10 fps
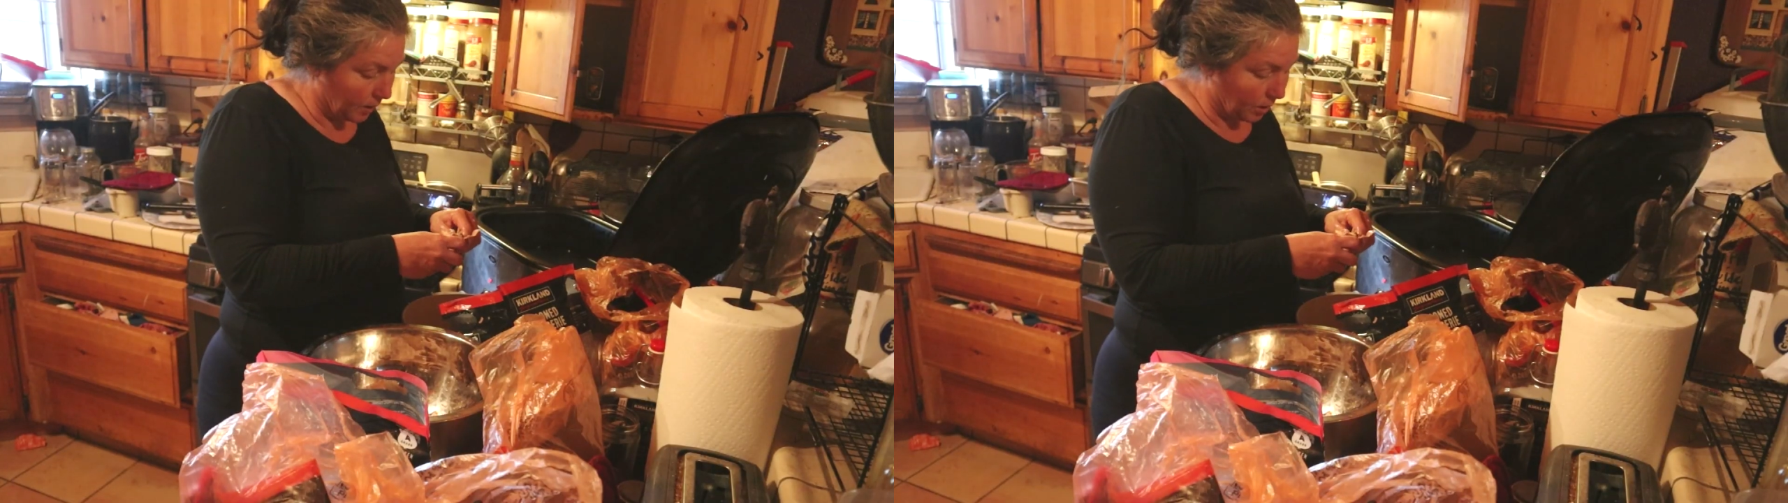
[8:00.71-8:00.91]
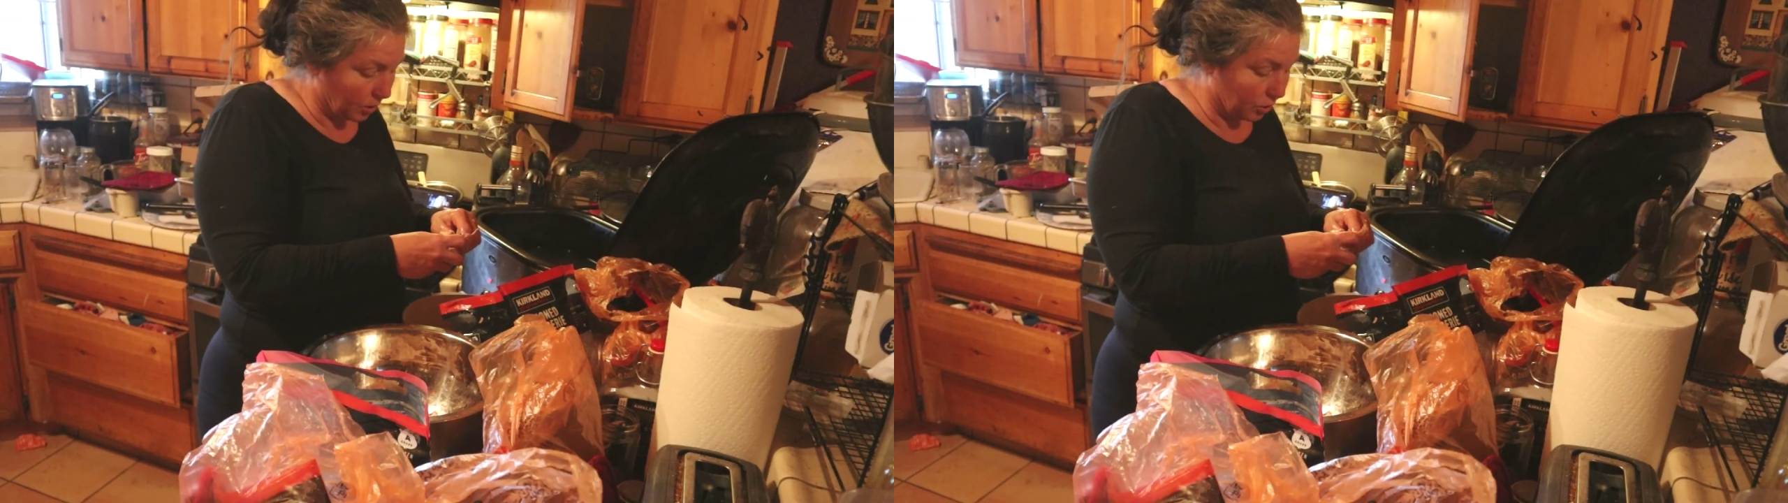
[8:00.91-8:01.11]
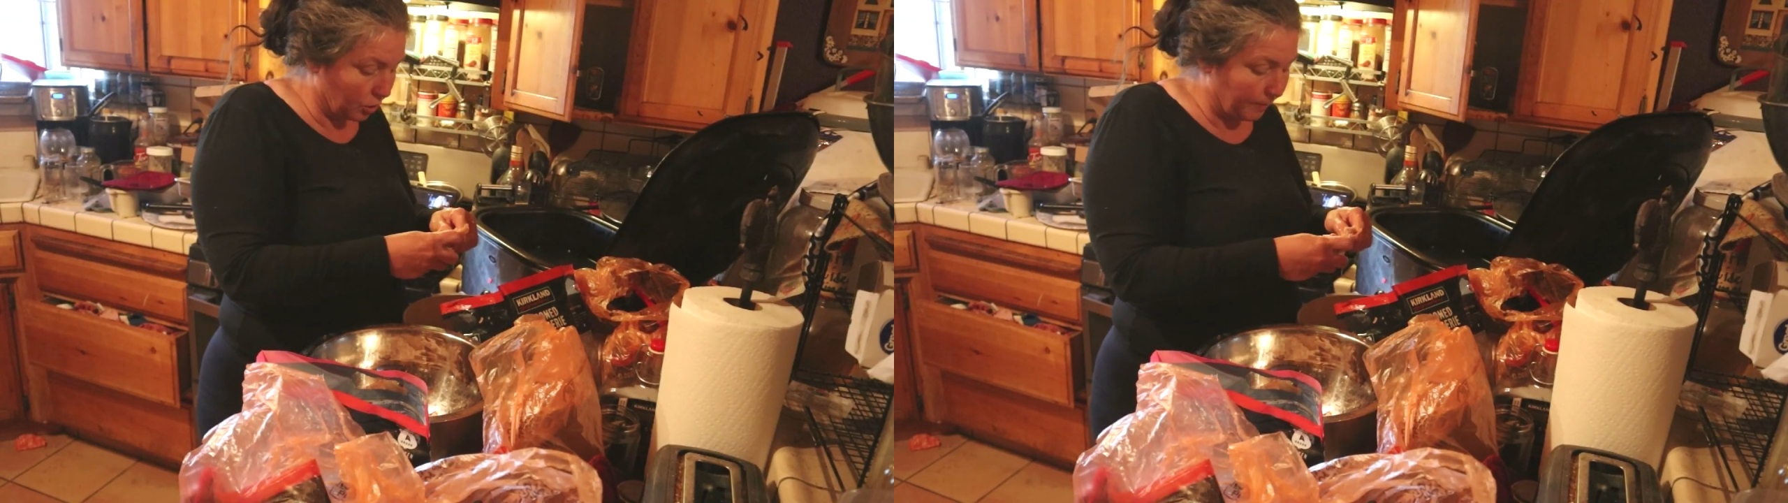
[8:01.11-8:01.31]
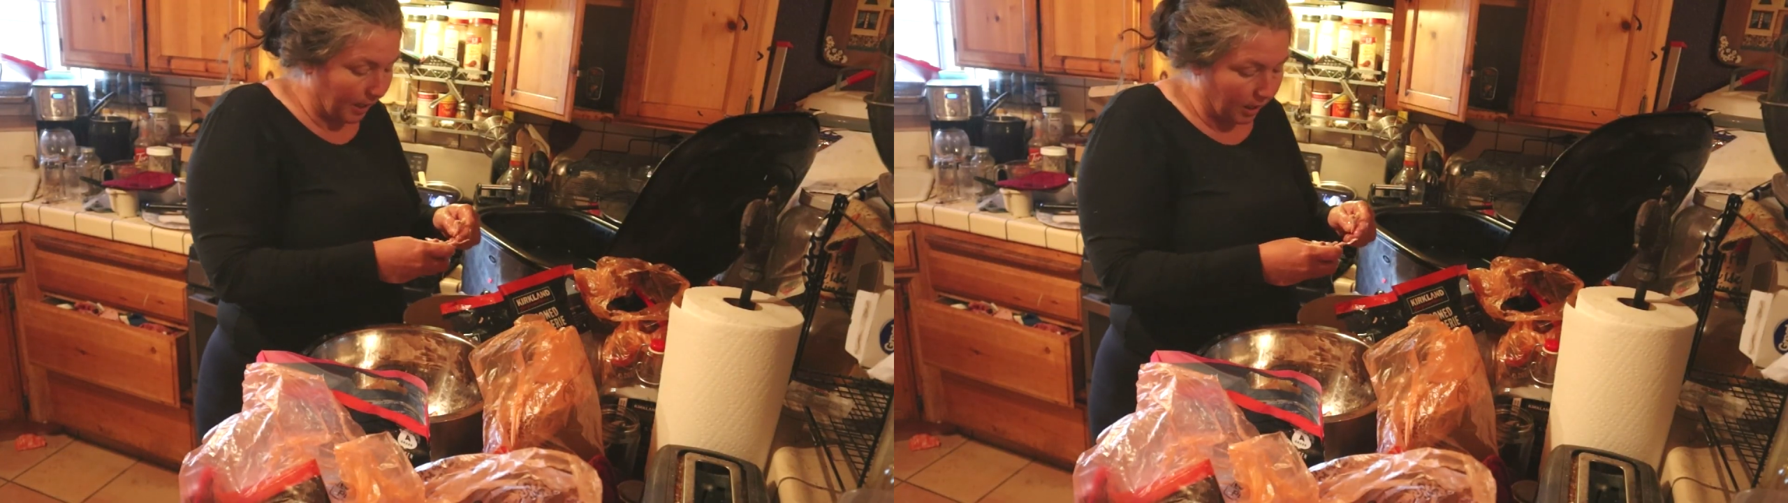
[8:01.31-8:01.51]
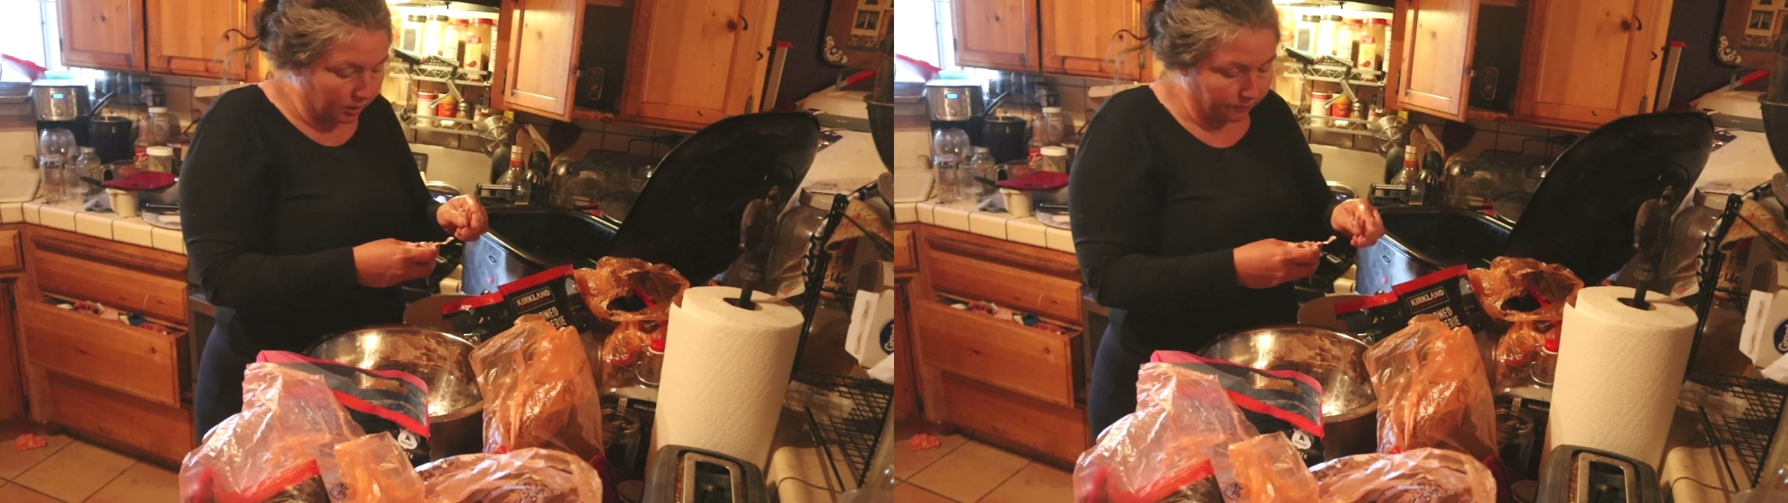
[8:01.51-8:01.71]
in 2
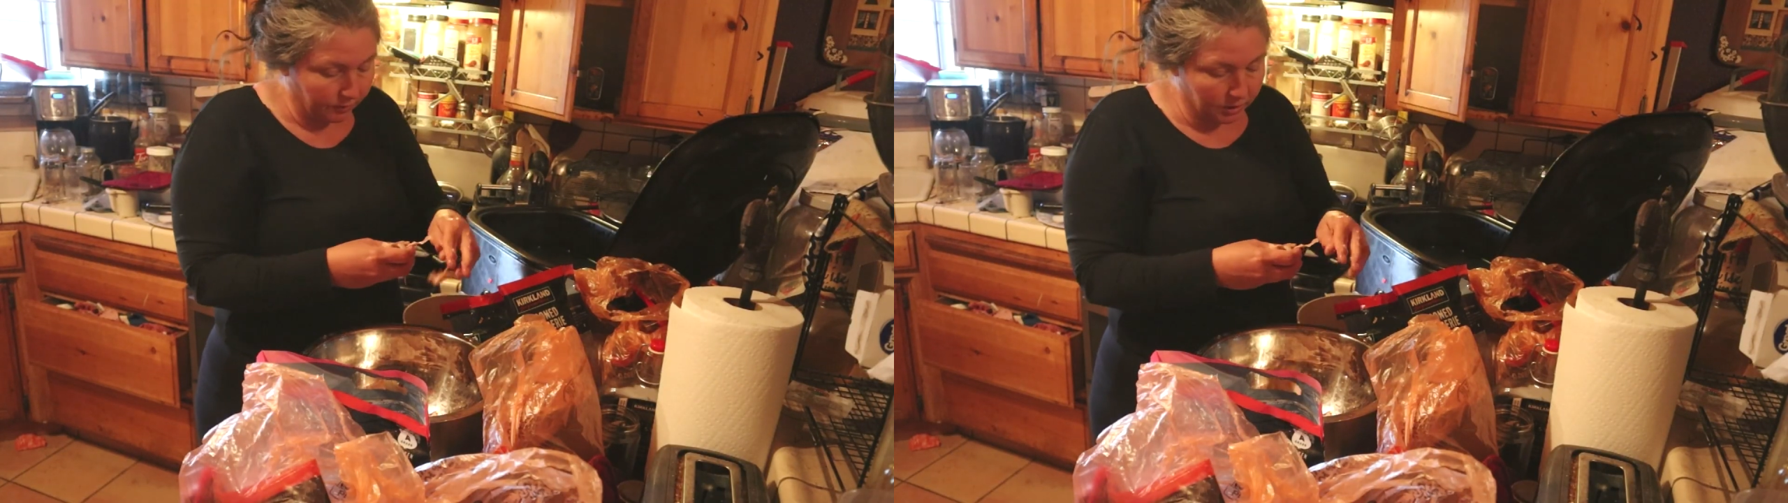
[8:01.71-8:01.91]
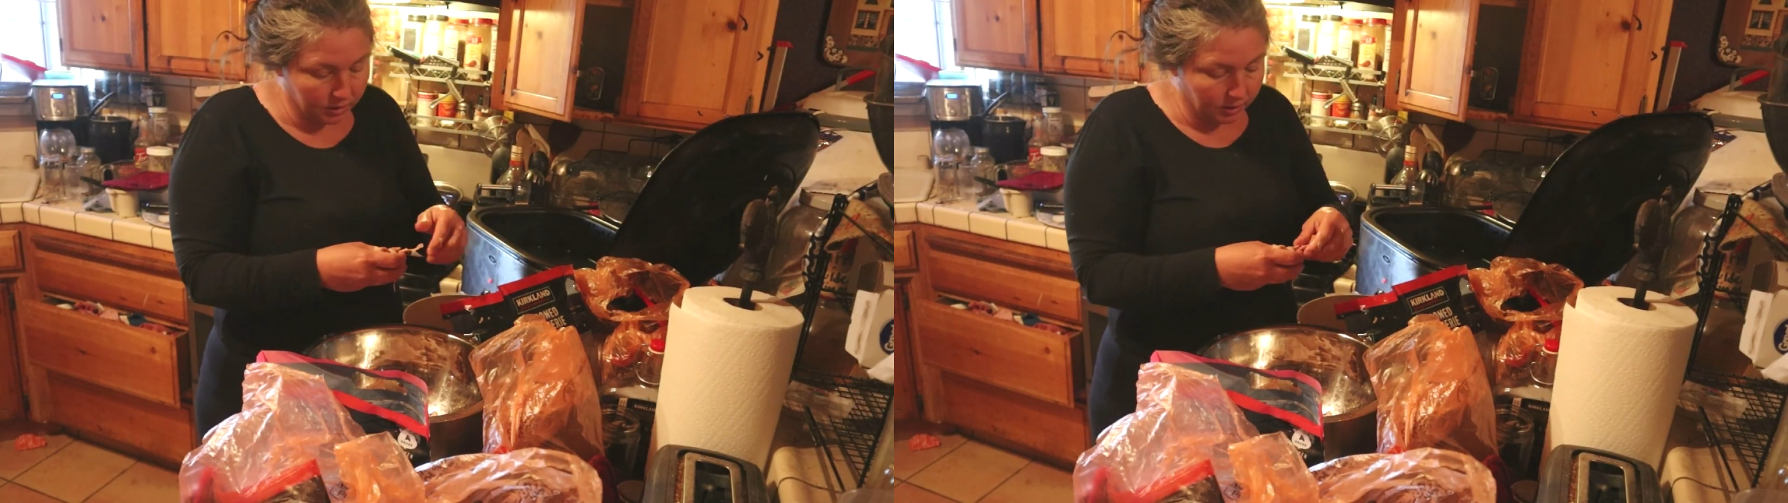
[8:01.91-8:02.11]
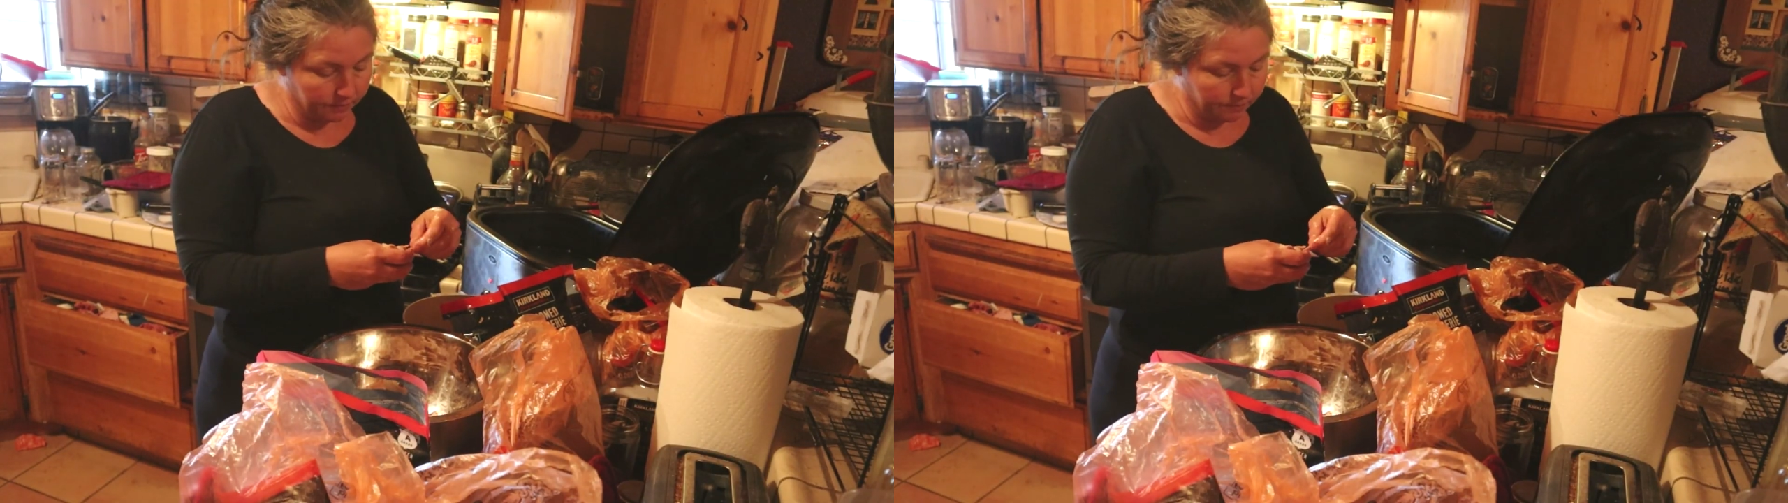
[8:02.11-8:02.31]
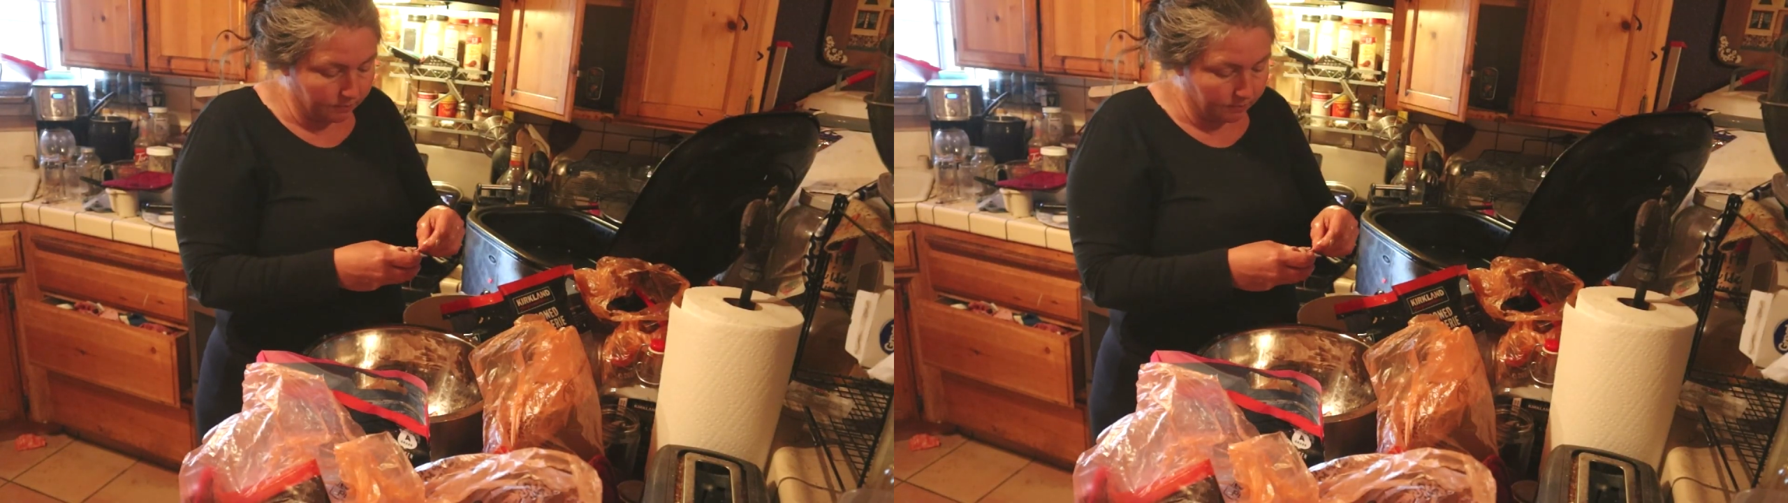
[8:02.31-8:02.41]
bags, freeze it,